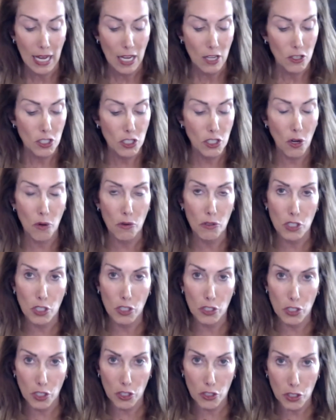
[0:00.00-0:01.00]
So to
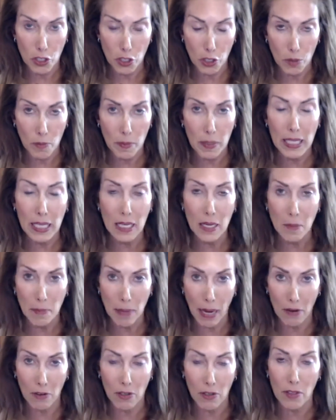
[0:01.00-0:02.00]
determine the
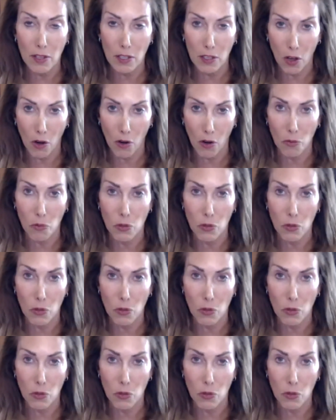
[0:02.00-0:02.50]
amount of the loan,